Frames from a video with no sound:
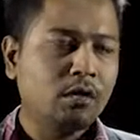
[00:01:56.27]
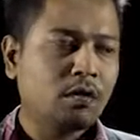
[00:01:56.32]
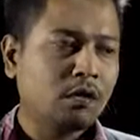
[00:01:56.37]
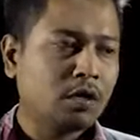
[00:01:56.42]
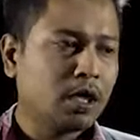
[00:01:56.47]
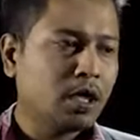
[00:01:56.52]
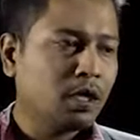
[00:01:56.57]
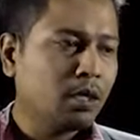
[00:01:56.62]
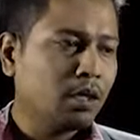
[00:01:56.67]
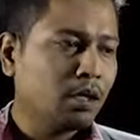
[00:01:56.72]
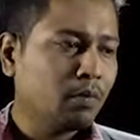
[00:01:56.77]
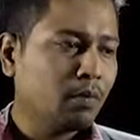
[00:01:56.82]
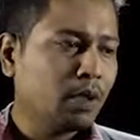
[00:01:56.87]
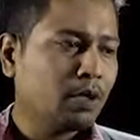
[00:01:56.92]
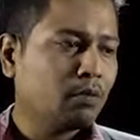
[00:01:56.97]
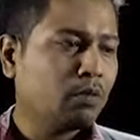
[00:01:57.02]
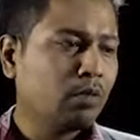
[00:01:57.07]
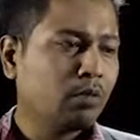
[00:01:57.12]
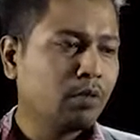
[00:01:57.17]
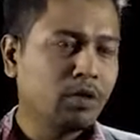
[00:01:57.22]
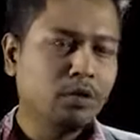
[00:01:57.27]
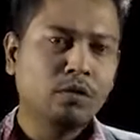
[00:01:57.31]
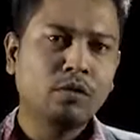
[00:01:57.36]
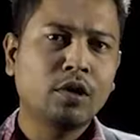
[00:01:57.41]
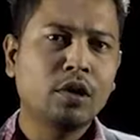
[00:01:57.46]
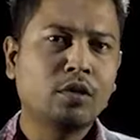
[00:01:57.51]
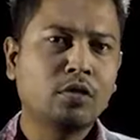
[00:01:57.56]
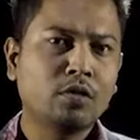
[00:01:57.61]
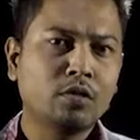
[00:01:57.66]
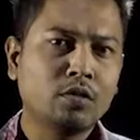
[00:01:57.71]
Okay, but we will look
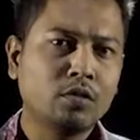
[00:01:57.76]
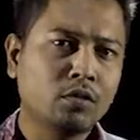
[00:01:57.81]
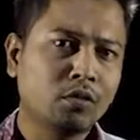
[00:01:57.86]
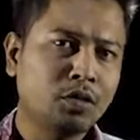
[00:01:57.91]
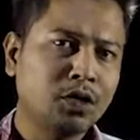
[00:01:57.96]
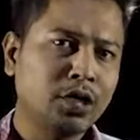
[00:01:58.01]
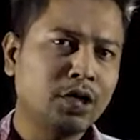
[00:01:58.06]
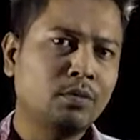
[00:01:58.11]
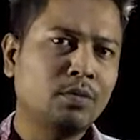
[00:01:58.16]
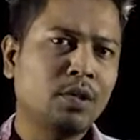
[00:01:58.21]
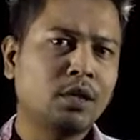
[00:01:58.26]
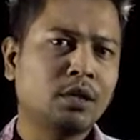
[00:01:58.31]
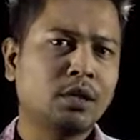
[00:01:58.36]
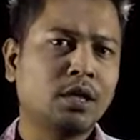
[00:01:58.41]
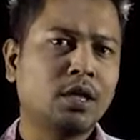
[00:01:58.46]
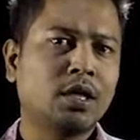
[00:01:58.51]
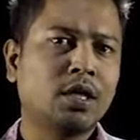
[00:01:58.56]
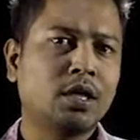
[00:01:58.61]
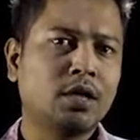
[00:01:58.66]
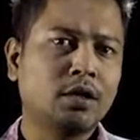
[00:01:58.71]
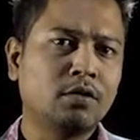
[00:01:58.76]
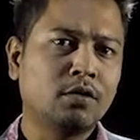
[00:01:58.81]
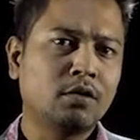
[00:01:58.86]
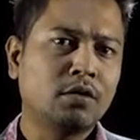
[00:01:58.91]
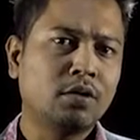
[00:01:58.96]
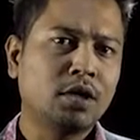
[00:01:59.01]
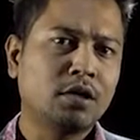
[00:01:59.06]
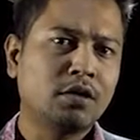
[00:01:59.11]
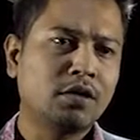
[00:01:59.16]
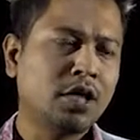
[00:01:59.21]
into trade with
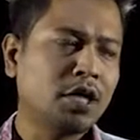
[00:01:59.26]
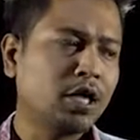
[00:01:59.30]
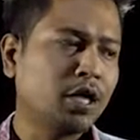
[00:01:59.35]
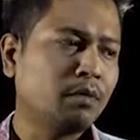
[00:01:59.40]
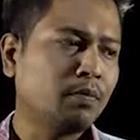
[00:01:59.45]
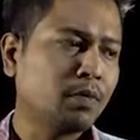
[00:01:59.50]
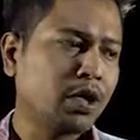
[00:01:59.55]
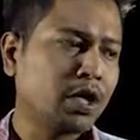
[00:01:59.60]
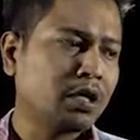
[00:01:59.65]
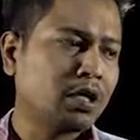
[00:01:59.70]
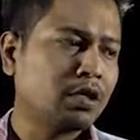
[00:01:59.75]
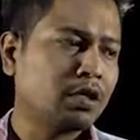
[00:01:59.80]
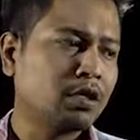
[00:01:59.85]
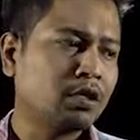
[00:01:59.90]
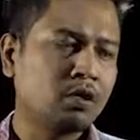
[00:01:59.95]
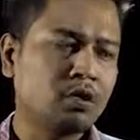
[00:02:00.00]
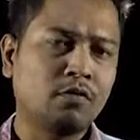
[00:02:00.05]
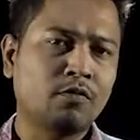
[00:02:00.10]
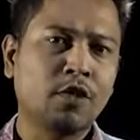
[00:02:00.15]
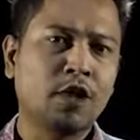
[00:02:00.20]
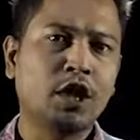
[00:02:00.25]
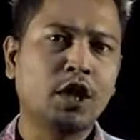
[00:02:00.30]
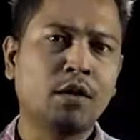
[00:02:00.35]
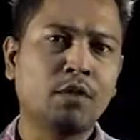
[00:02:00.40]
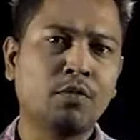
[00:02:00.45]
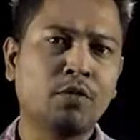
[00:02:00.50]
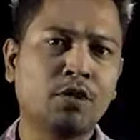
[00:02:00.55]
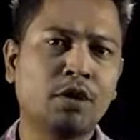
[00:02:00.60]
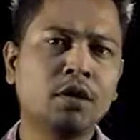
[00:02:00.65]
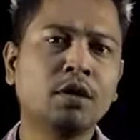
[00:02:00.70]
the trading practices of
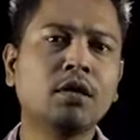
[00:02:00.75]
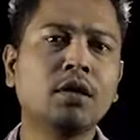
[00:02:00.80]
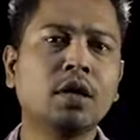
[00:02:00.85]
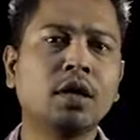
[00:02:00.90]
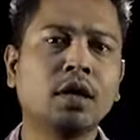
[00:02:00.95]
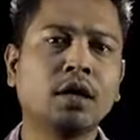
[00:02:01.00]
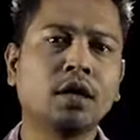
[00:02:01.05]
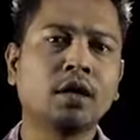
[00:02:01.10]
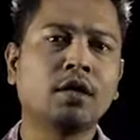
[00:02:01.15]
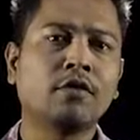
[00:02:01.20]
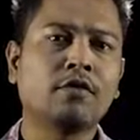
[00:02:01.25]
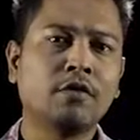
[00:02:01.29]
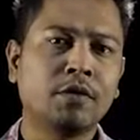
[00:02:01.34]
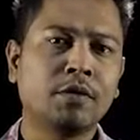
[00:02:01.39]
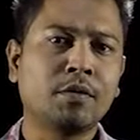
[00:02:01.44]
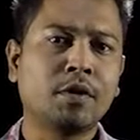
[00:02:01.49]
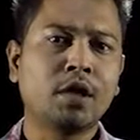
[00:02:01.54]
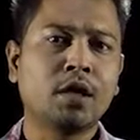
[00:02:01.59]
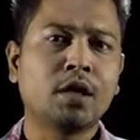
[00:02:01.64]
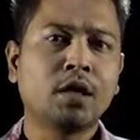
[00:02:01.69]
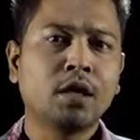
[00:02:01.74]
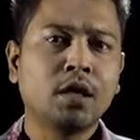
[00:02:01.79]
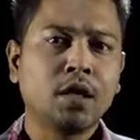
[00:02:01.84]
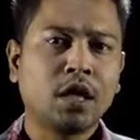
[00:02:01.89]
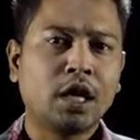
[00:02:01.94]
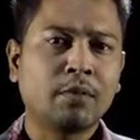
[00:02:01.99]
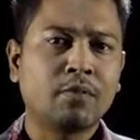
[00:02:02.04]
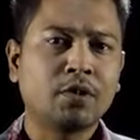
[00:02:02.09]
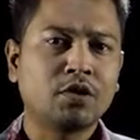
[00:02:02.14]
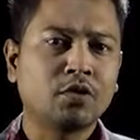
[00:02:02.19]
Britain in a different
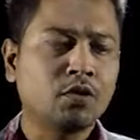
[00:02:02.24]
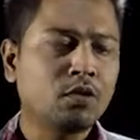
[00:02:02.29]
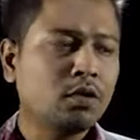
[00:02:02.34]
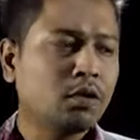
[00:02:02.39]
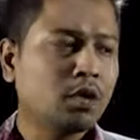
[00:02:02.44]
episode.